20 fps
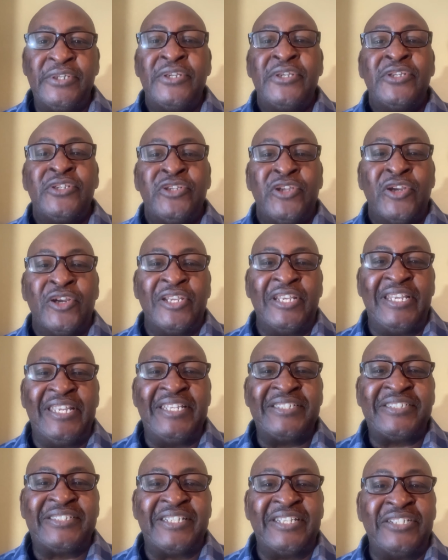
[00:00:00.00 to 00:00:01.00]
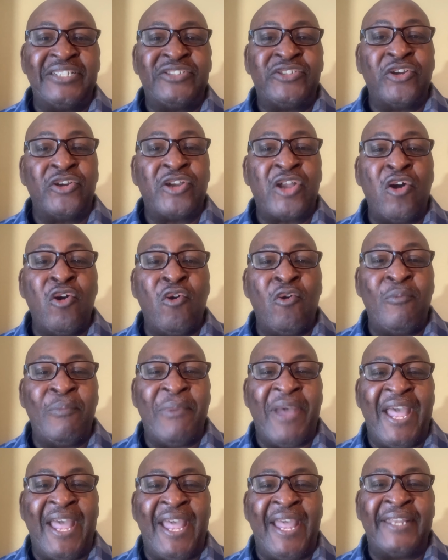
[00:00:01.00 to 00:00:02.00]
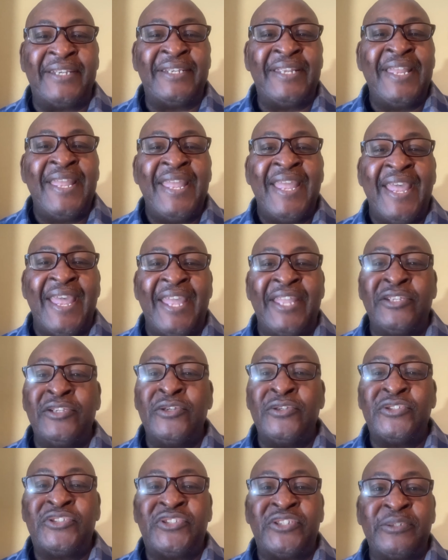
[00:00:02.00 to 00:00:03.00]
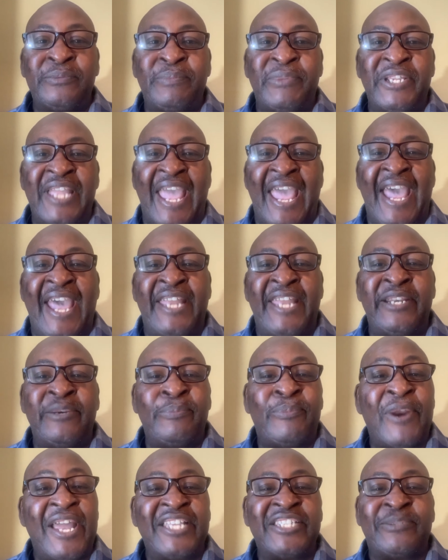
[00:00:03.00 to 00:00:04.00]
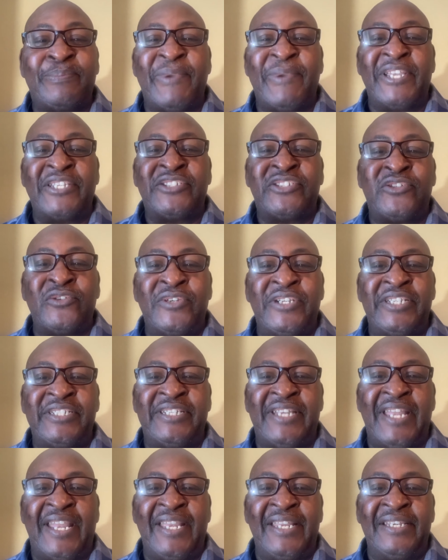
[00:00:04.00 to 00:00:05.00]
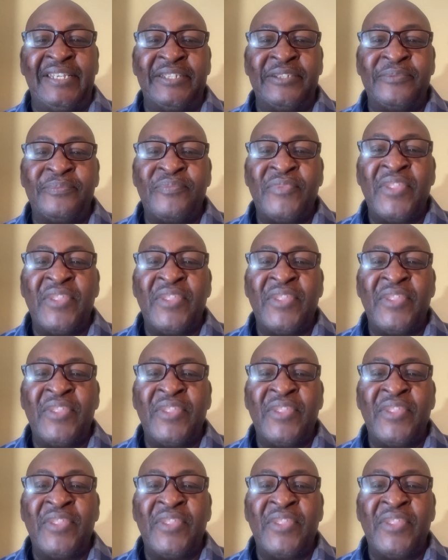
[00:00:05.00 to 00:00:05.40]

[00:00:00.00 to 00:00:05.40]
Your list is your gold mine, and you should be adding prospects to it daily.